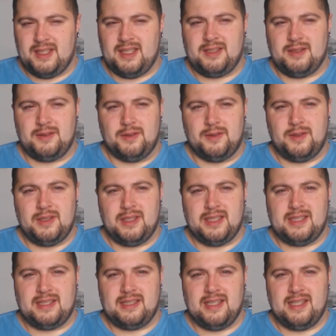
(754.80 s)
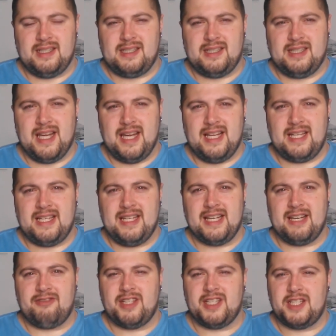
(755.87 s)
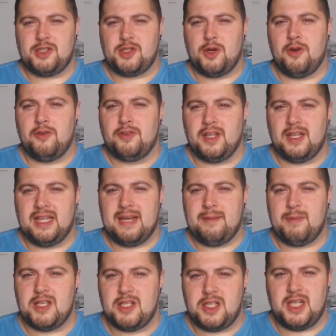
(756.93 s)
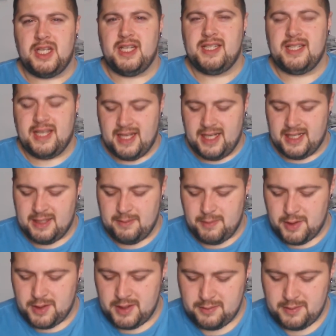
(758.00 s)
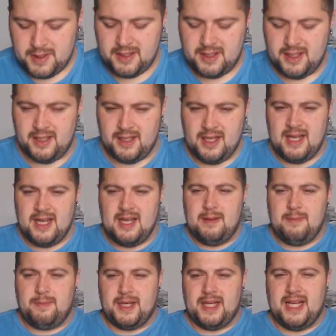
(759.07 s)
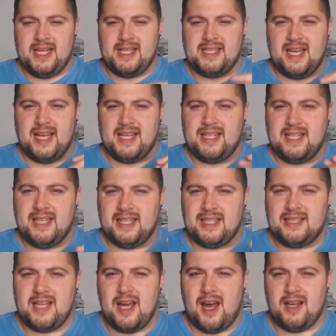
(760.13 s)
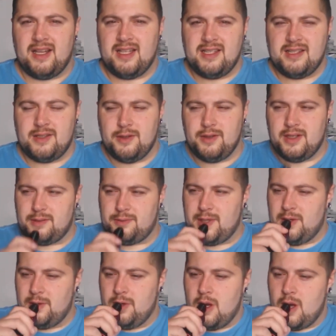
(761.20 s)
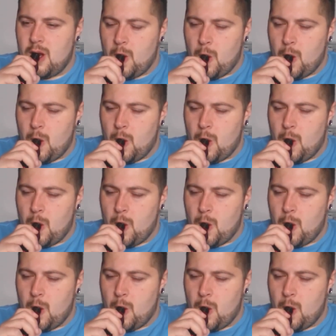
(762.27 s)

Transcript: I don't know, it's kind of like a really soft lemon cheesecake, to be honest with you, but it has got a kind of tartness to it as well.